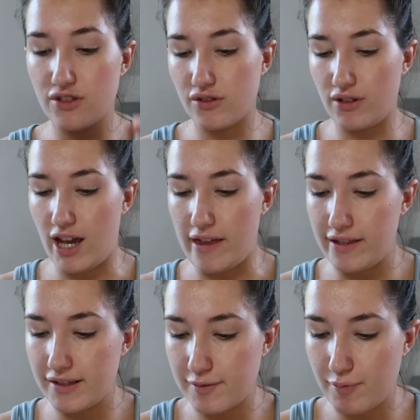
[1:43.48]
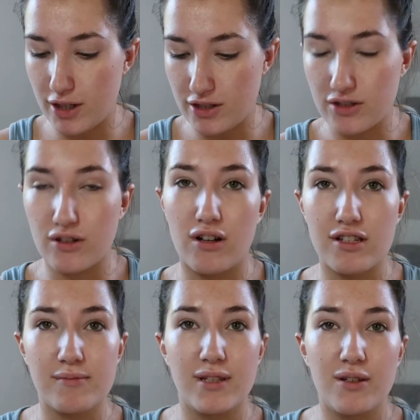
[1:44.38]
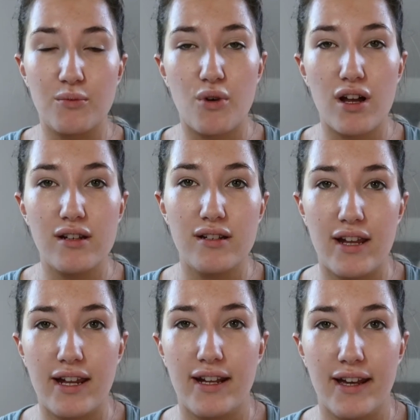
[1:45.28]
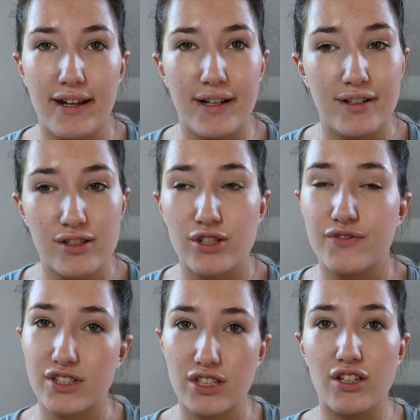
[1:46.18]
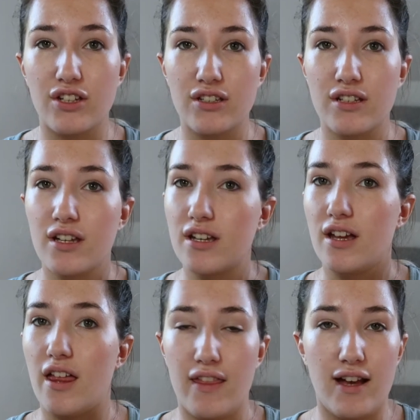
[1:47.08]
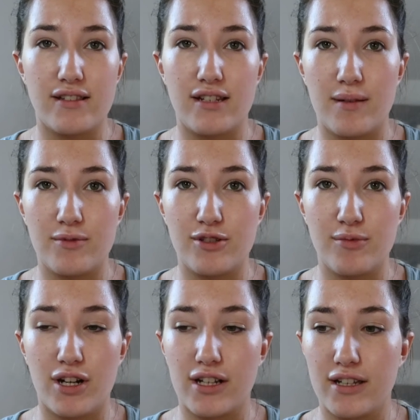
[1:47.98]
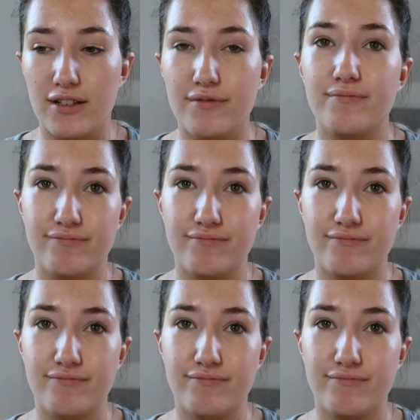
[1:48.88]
So yeah, this sponge cost me $1.99, so if it's good, that's an absolute bargain.